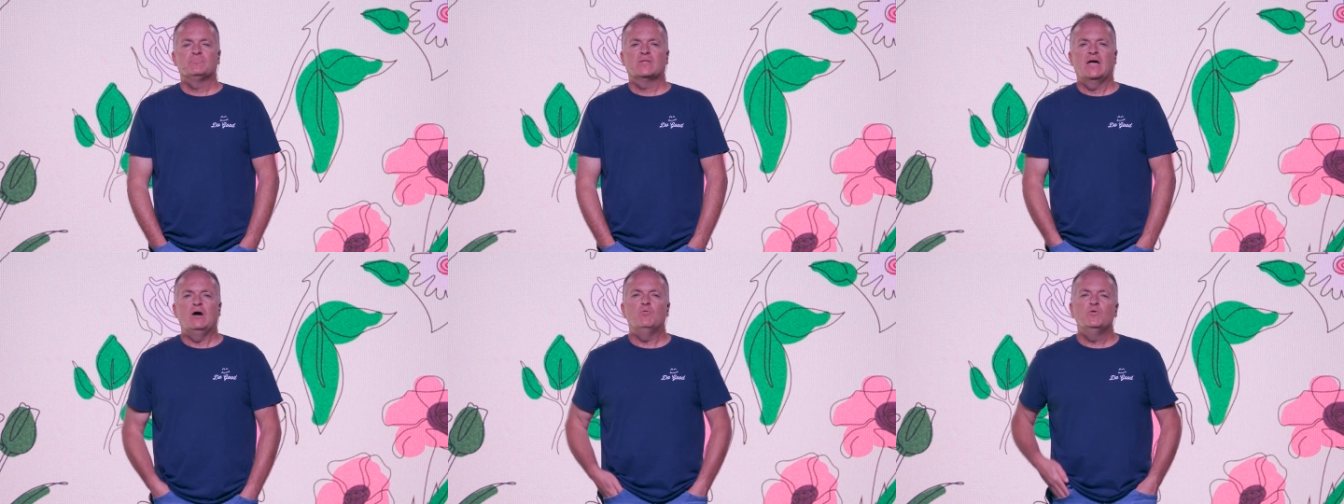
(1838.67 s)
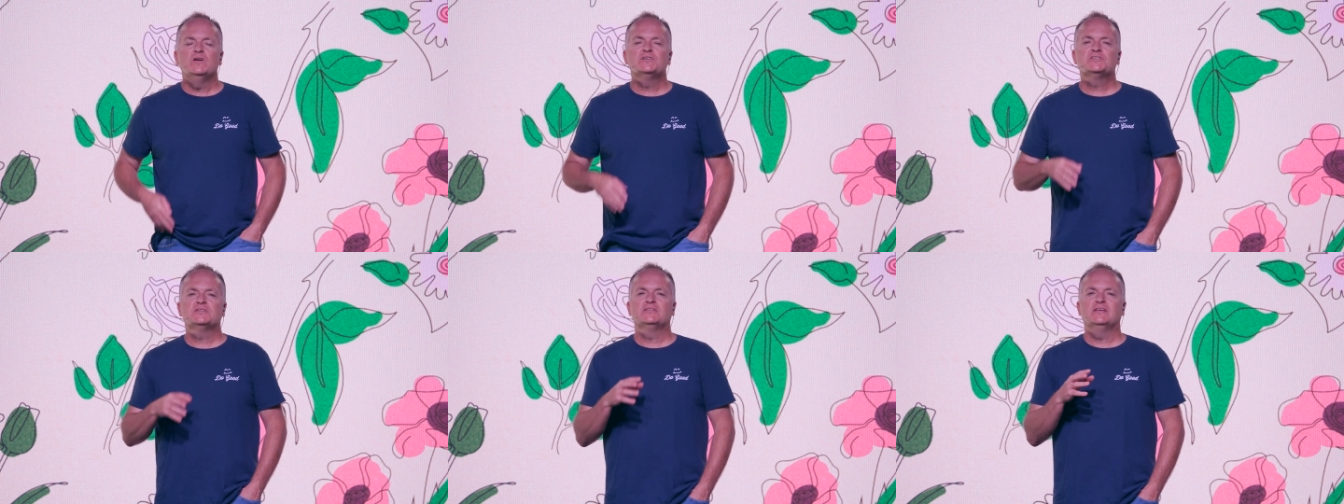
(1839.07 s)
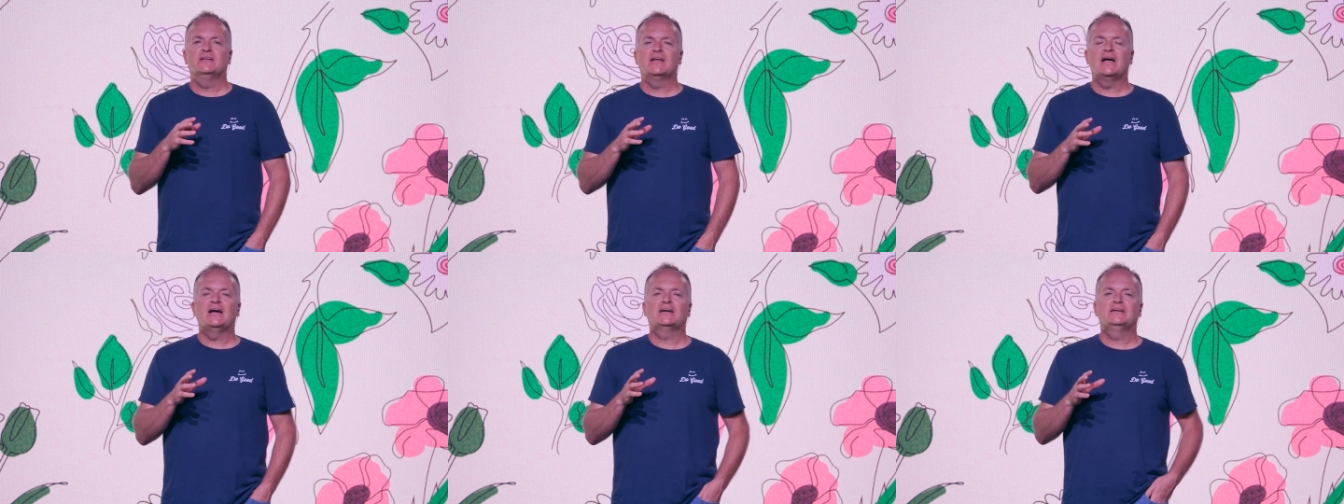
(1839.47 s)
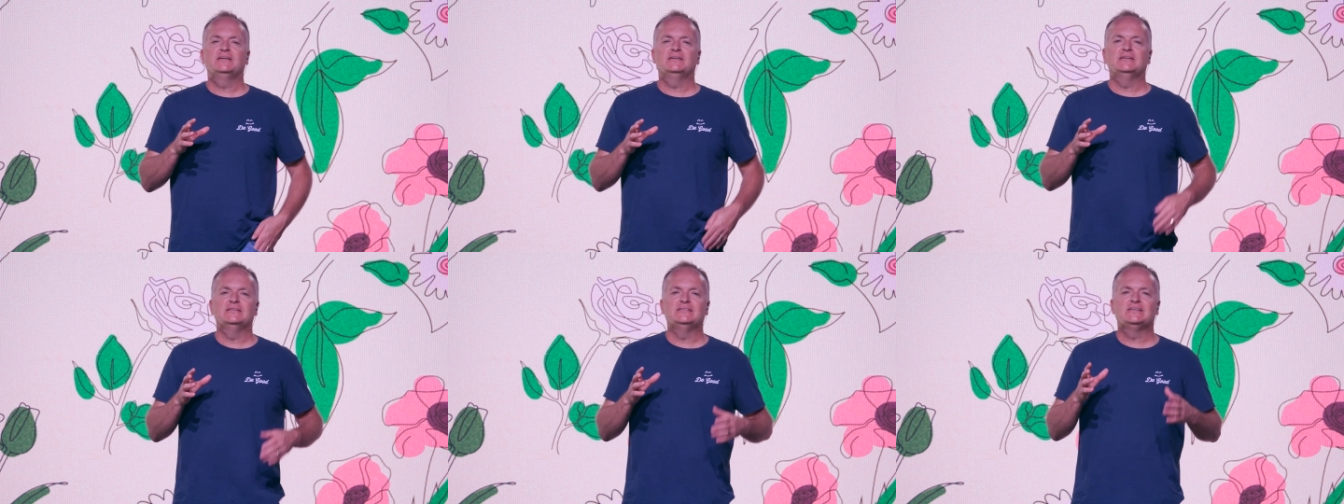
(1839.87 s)
I wish that I
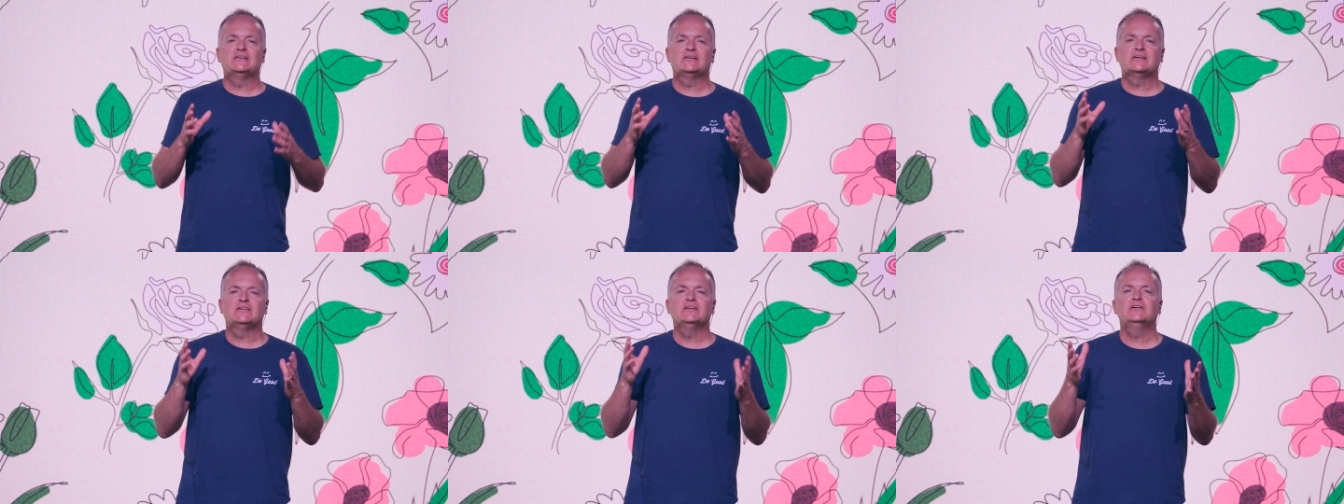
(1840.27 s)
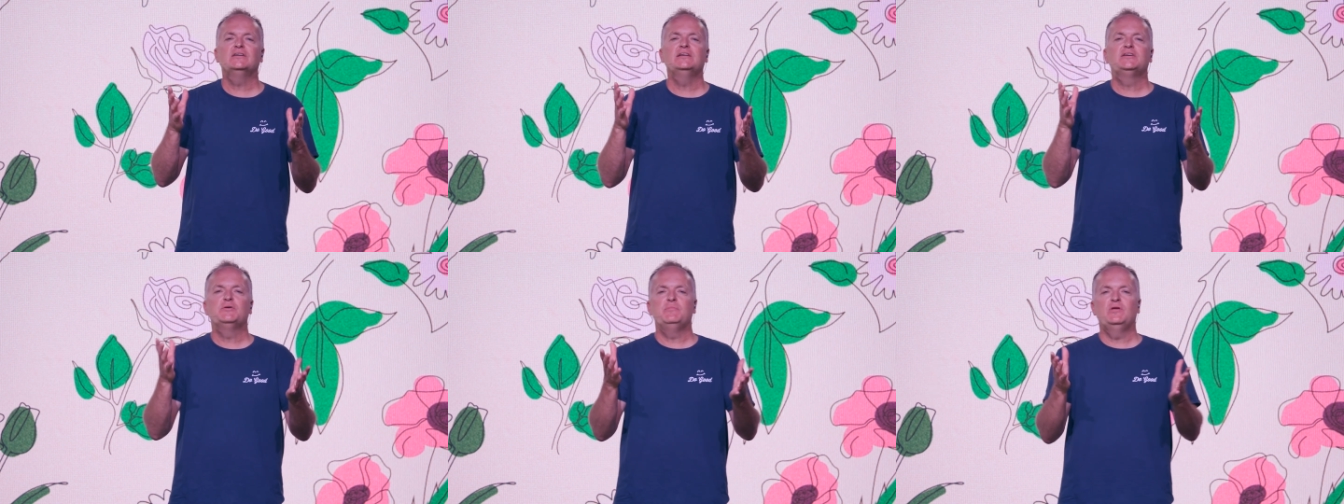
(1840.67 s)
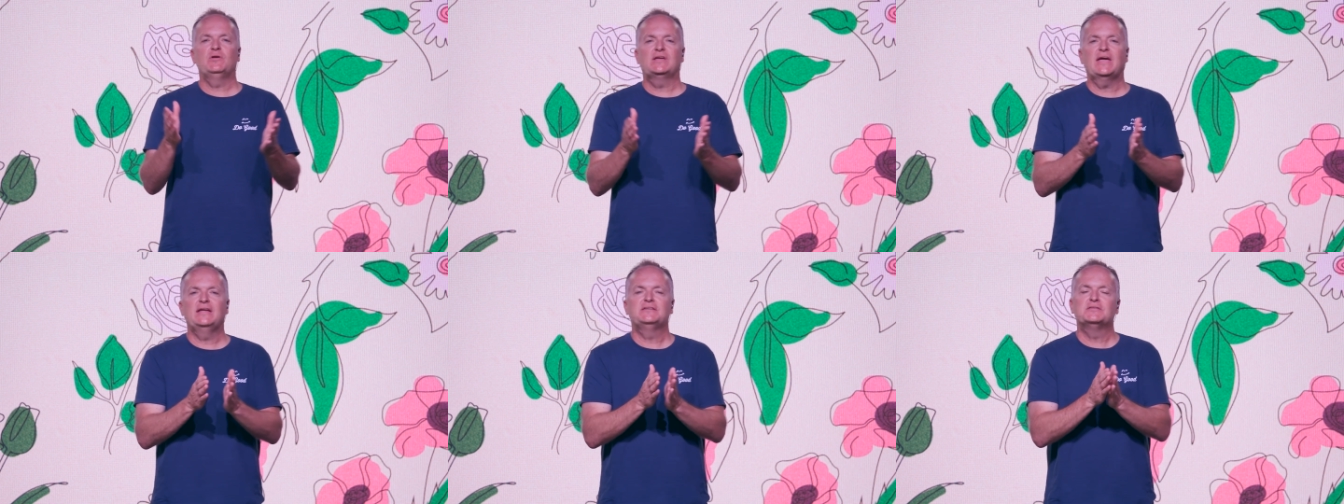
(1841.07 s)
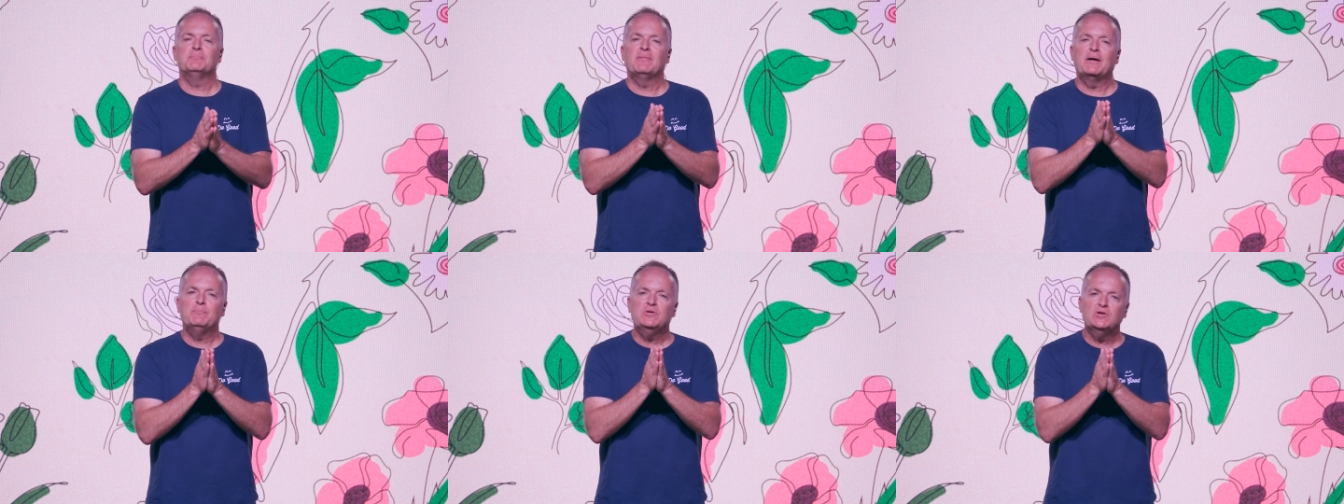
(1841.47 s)
could clearly communicate to
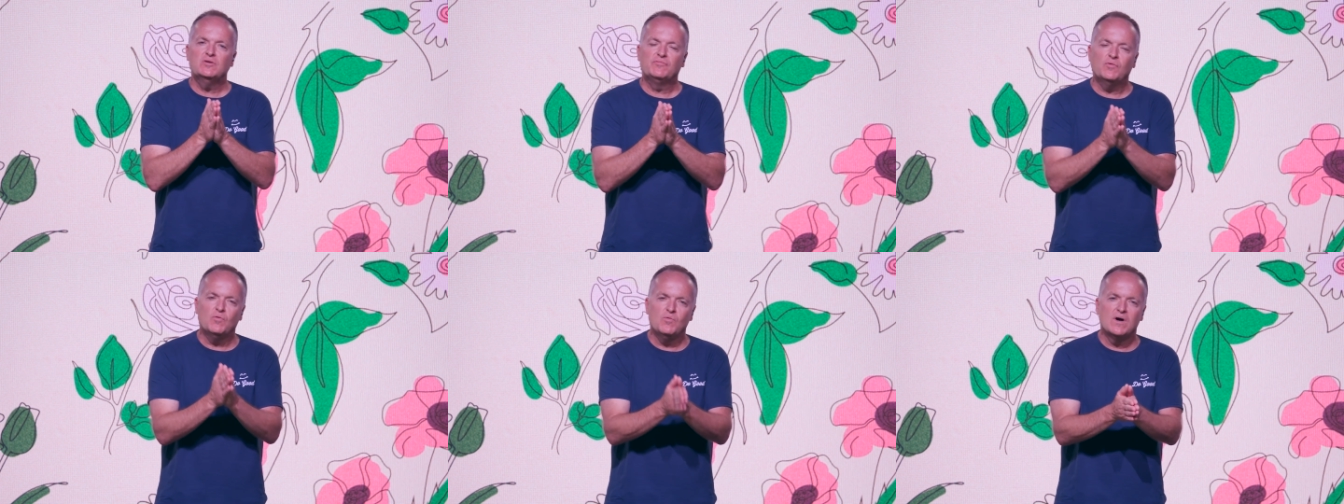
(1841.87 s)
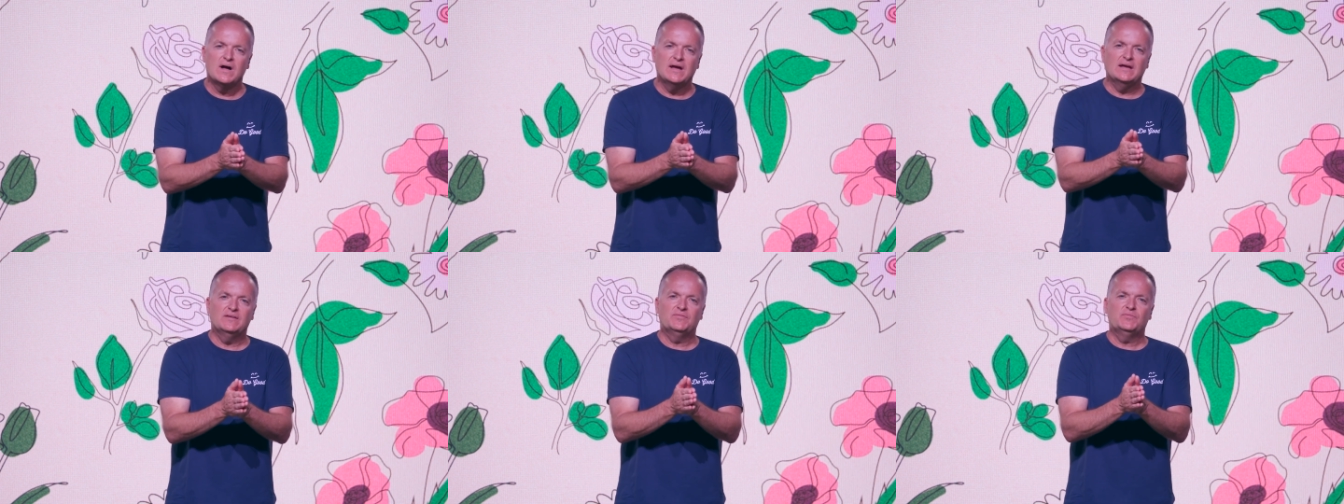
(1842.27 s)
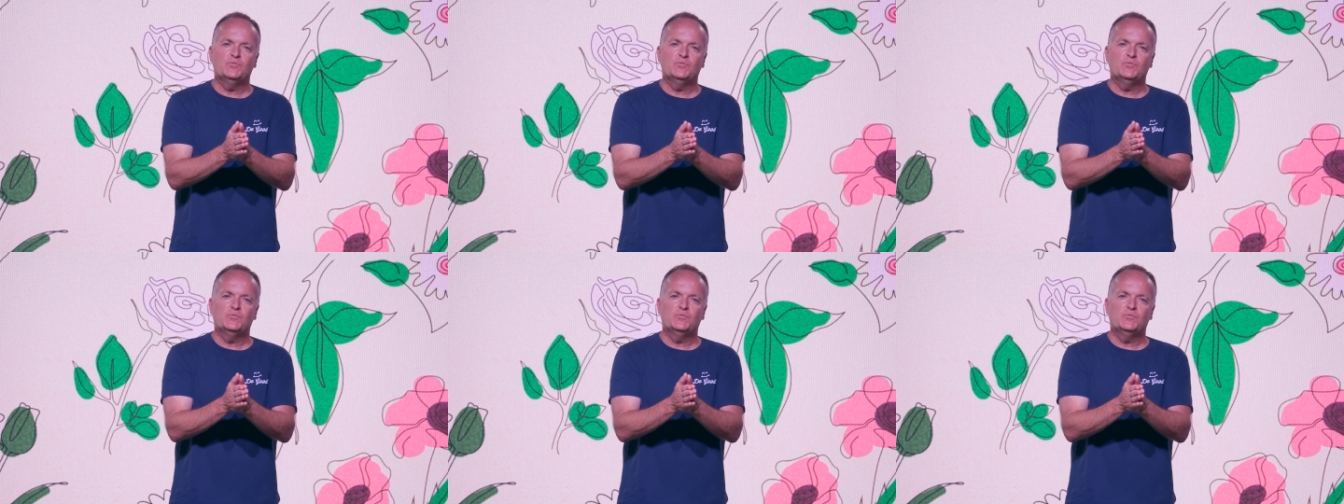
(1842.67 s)
my beautiful wife